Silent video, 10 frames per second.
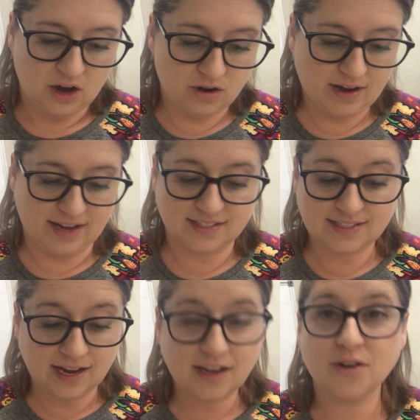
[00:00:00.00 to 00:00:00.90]
Okay,
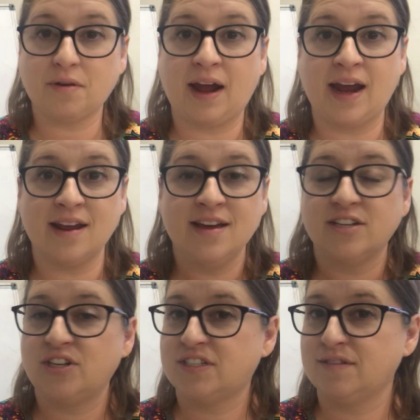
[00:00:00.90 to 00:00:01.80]
second grade,
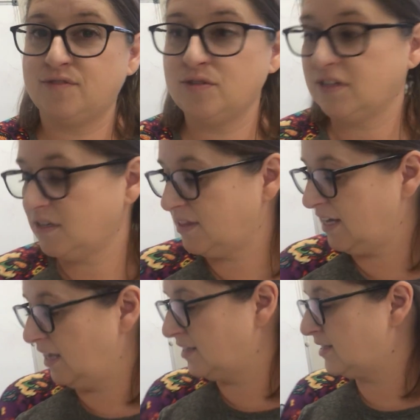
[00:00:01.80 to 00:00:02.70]
just a few little
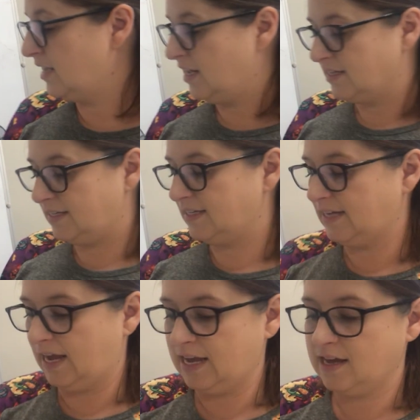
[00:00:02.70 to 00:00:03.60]
things
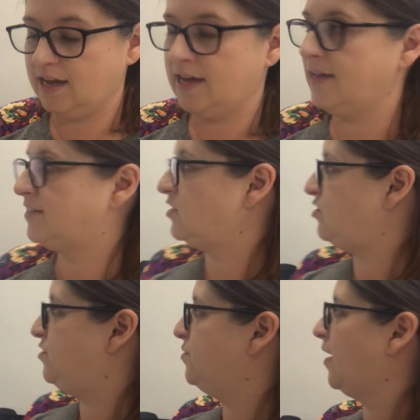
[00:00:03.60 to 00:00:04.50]
today is
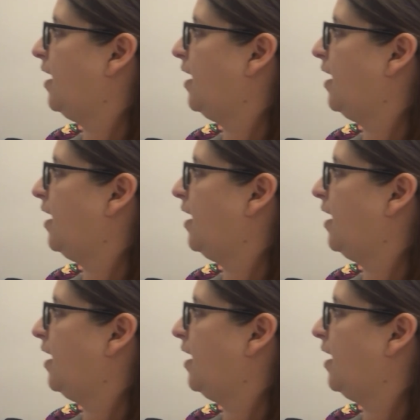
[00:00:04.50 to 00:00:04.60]
you